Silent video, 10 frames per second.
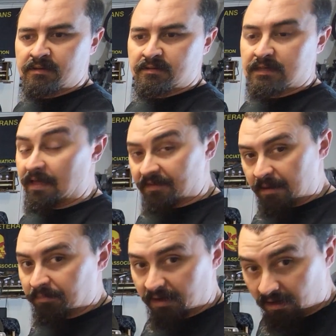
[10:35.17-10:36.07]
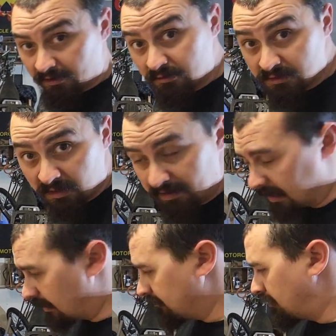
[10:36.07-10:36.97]
Not that I'm planning on using them
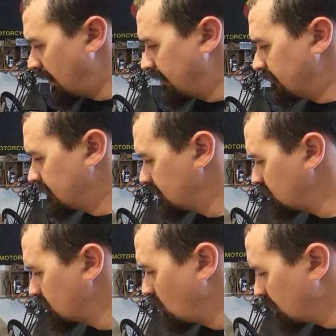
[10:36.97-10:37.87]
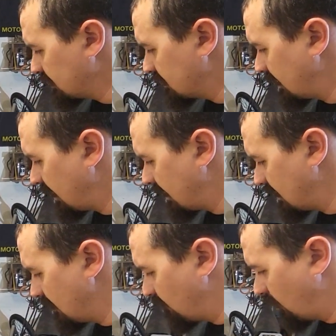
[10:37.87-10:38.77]
again, but this was more just to get an
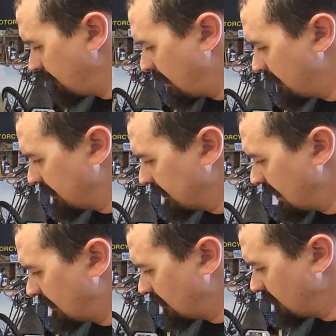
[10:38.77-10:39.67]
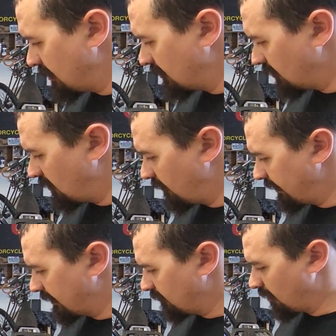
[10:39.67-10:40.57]
idea of what might have been caked underneath all
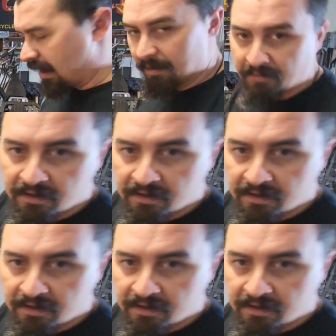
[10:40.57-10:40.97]
that grime.